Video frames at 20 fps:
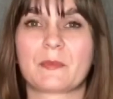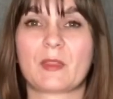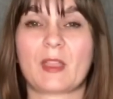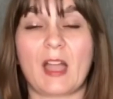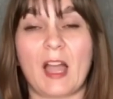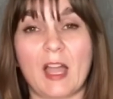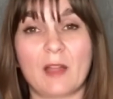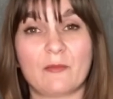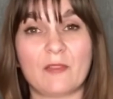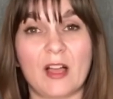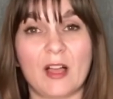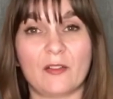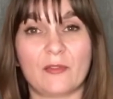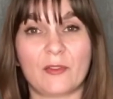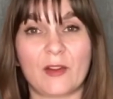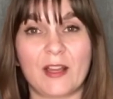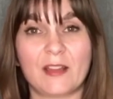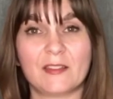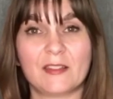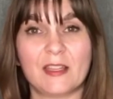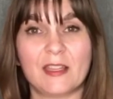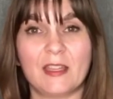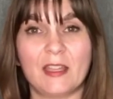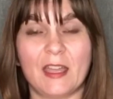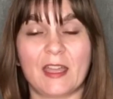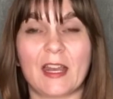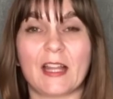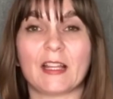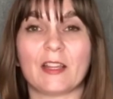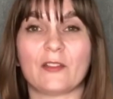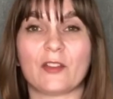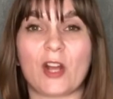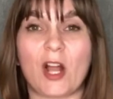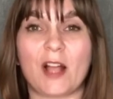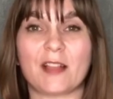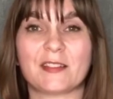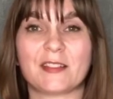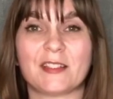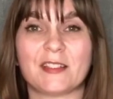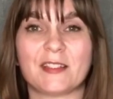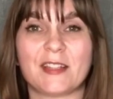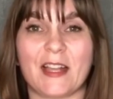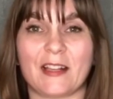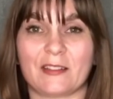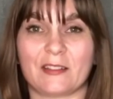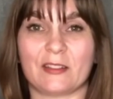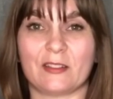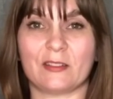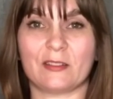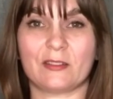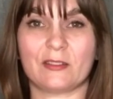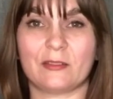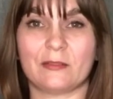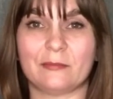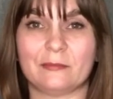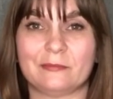I'm Val Frazee, and I live in Austin, Texas.